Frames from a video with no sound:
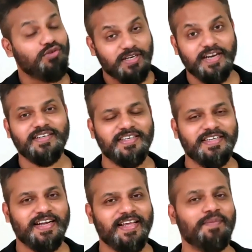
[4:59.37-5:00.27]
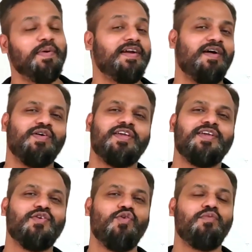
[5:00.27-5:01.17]
reluctantly, but our
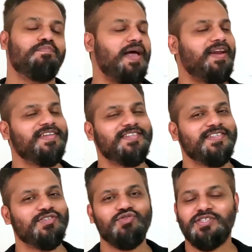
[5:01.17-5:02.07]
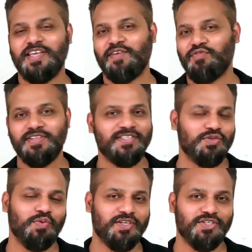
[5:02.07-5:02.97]
hero manages to save the
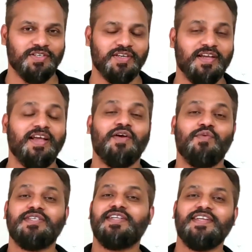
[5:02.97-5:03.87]
situation, which